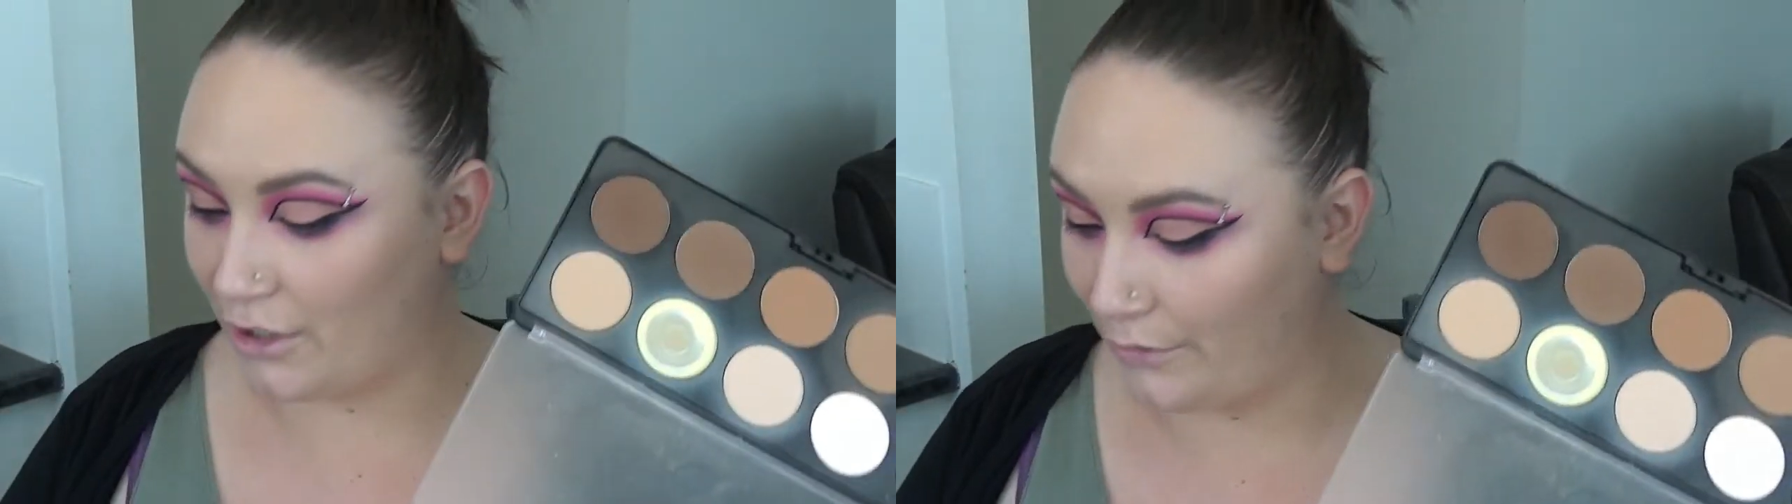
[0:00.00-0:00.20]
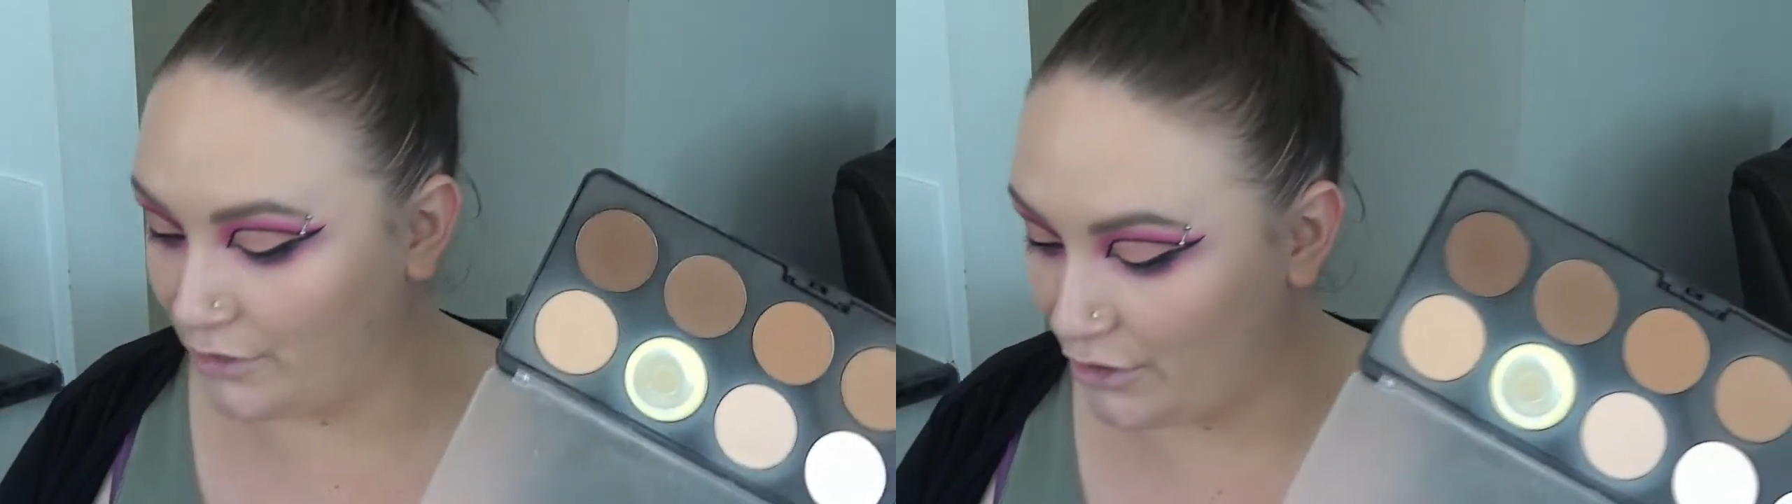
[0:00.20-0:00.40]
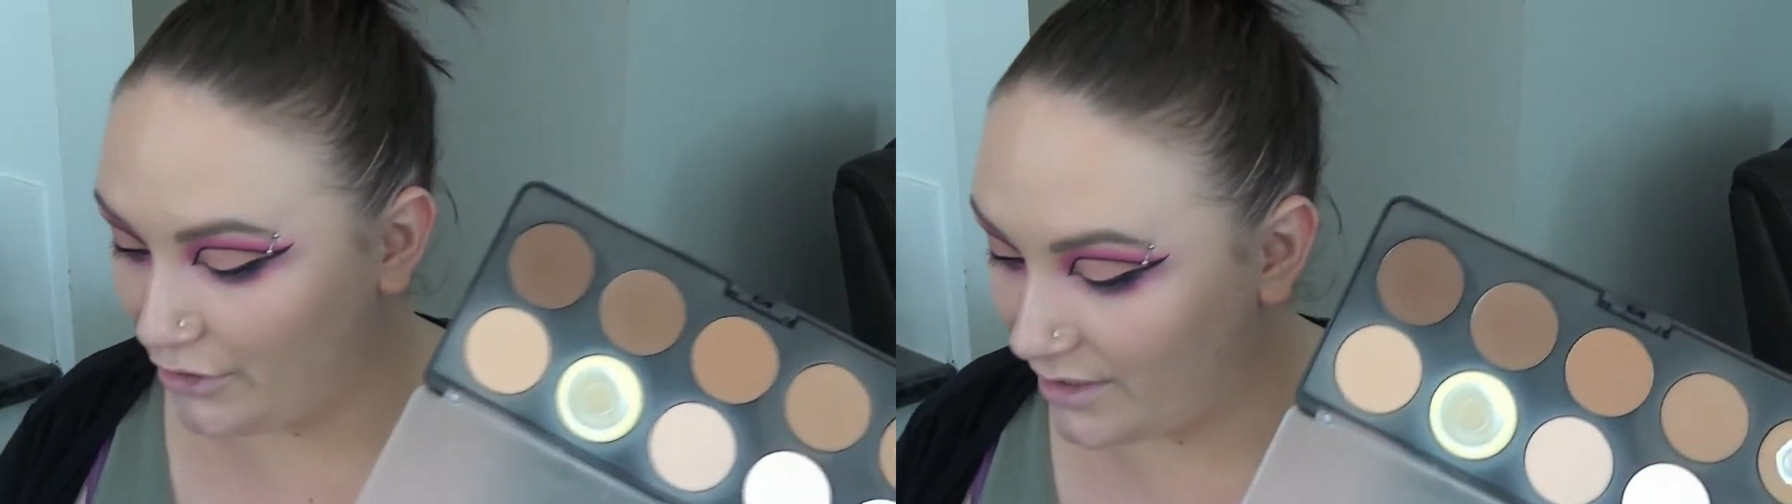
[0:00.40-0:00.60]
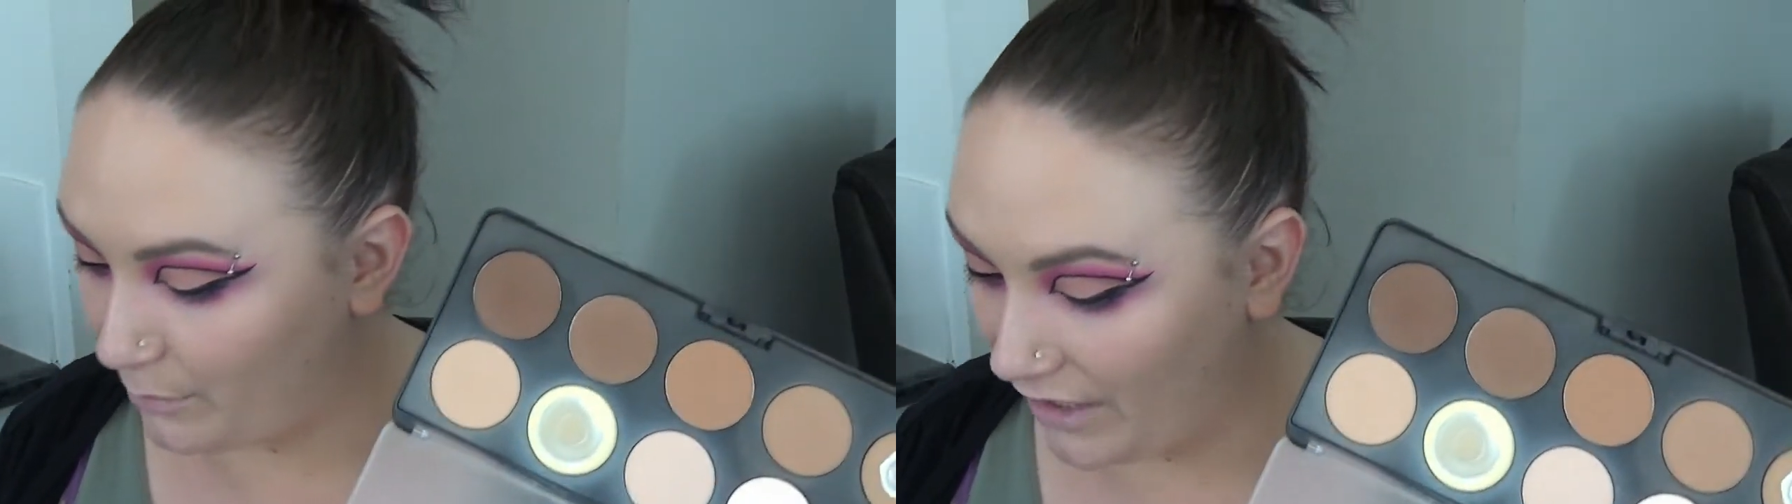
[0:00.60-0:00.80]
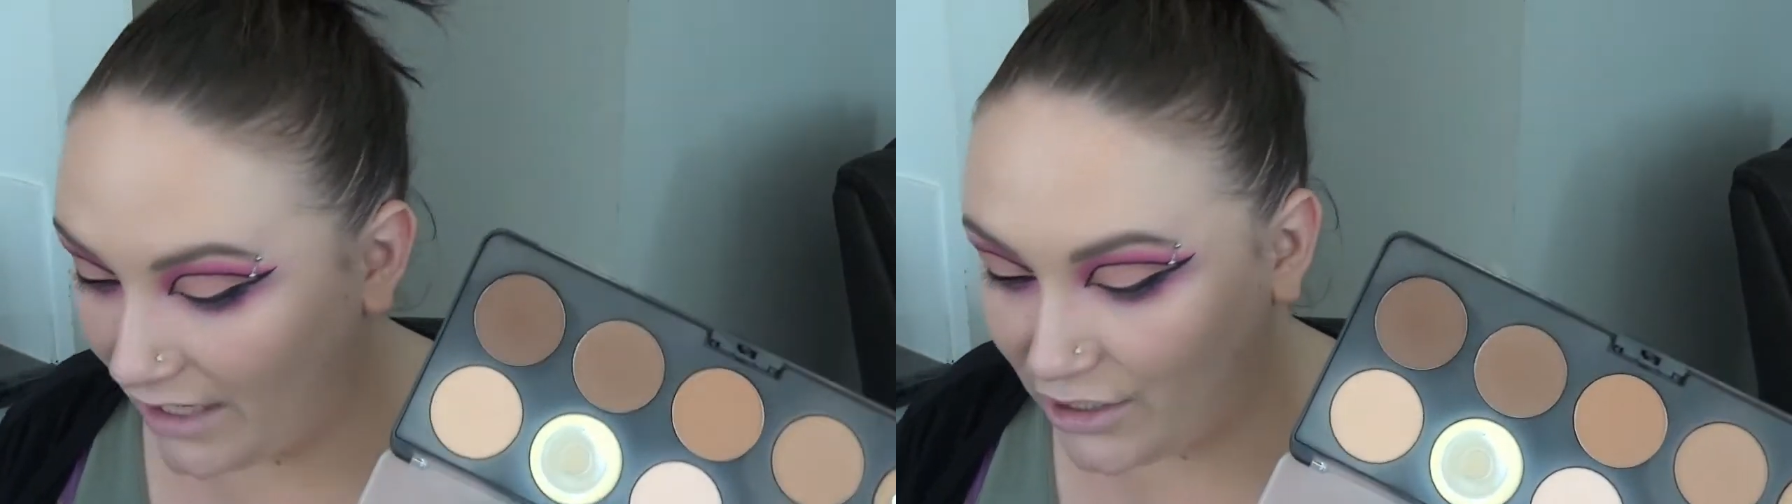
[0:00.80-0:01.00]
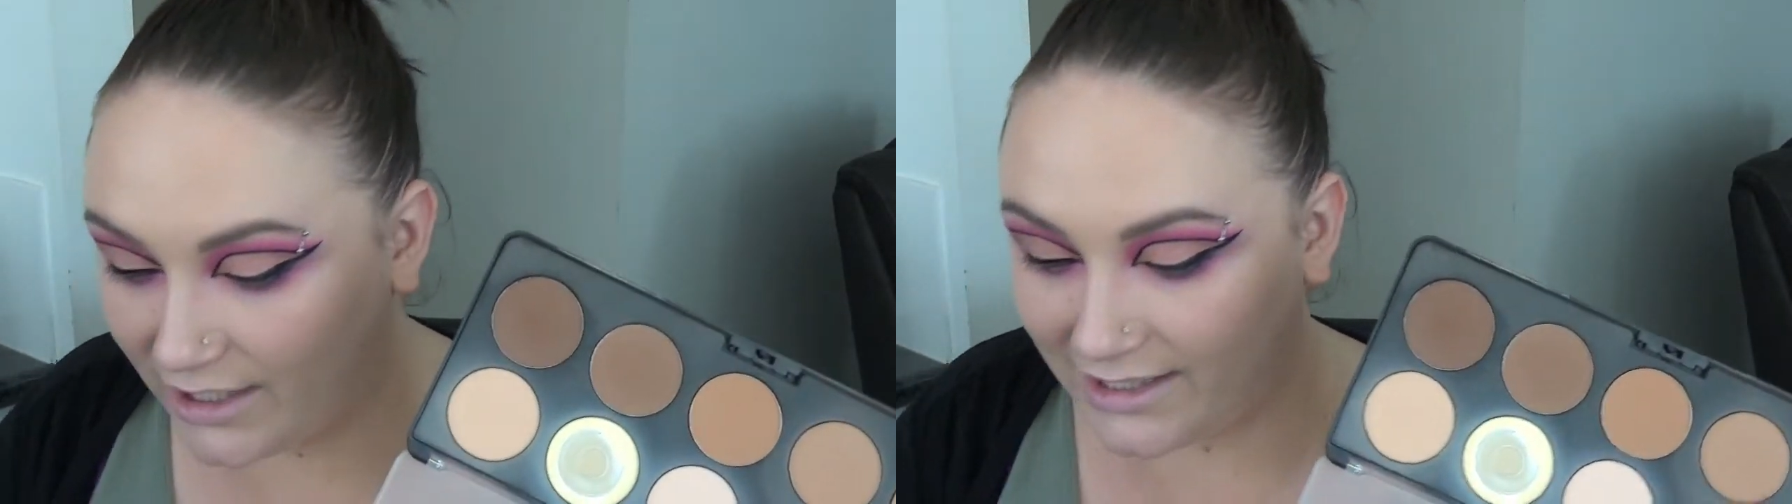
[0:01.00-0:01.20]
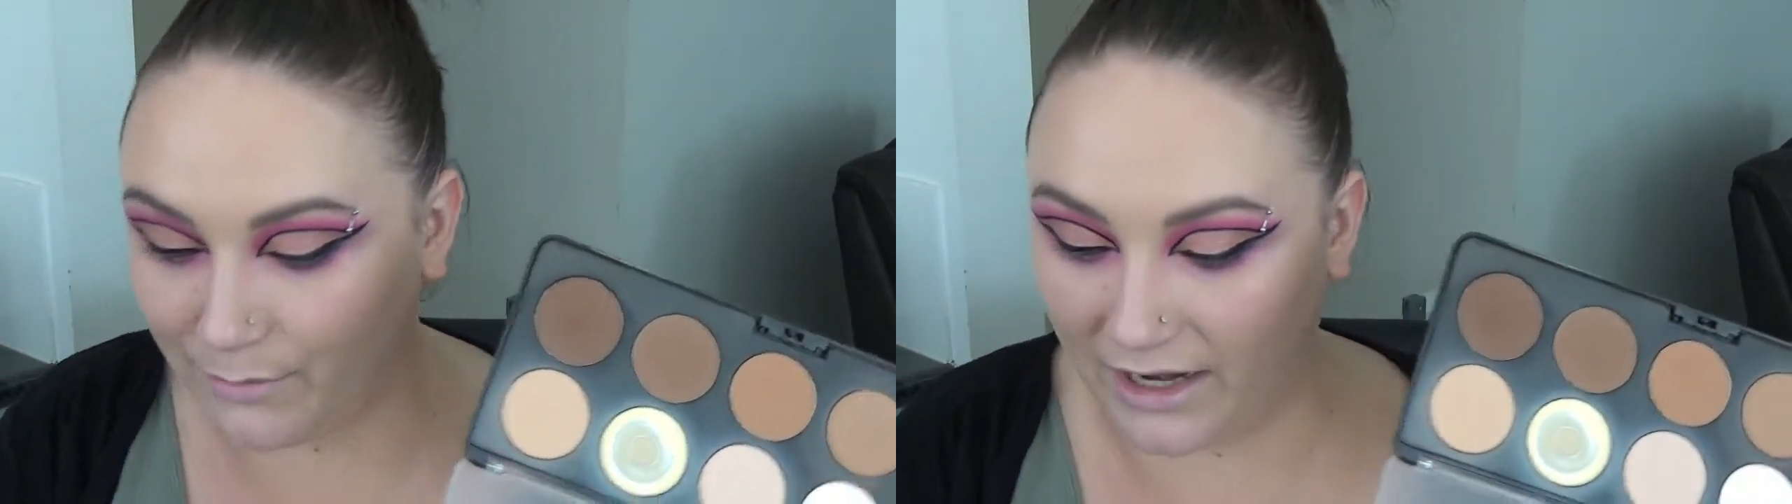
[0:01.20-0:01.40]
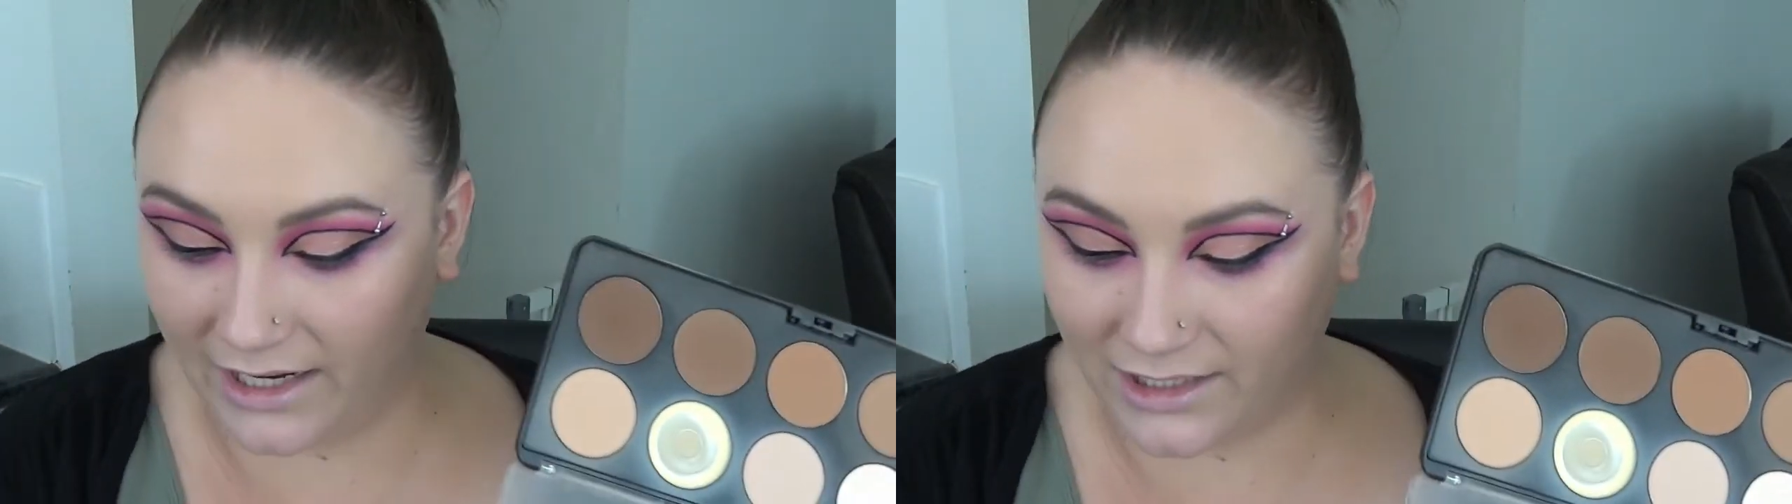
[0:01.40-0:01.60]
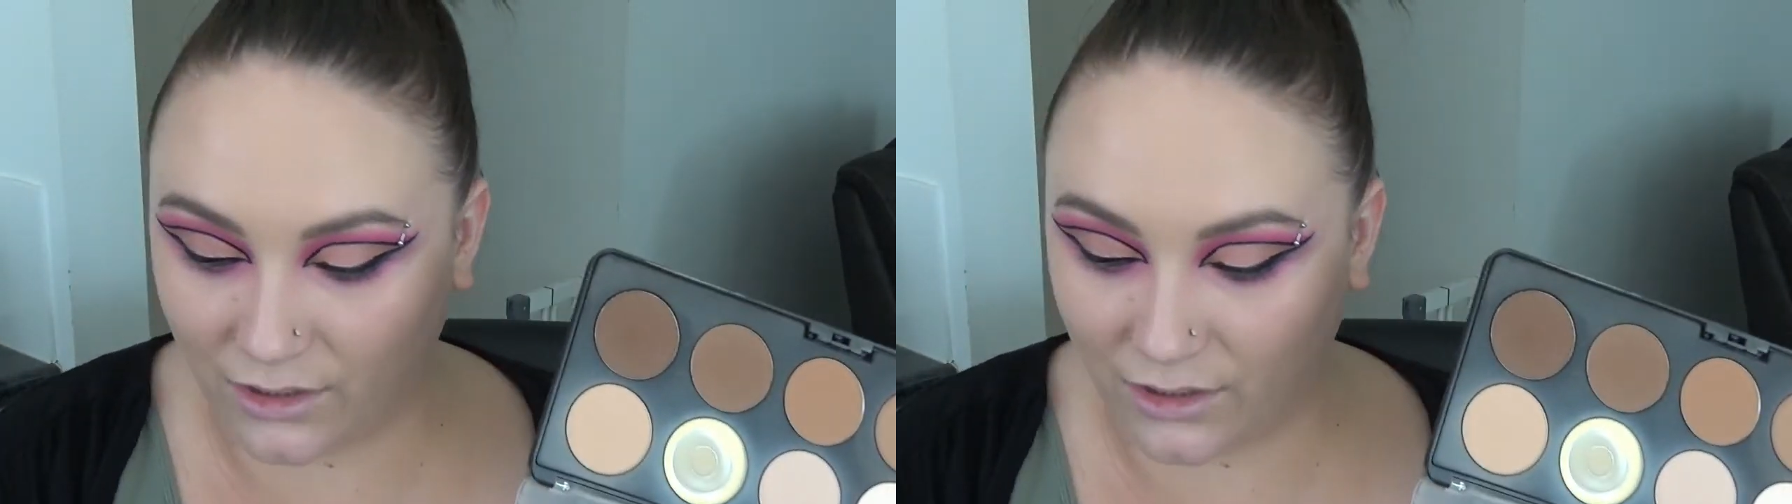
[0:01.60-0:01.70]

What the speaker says: going to use the BH Cosmetics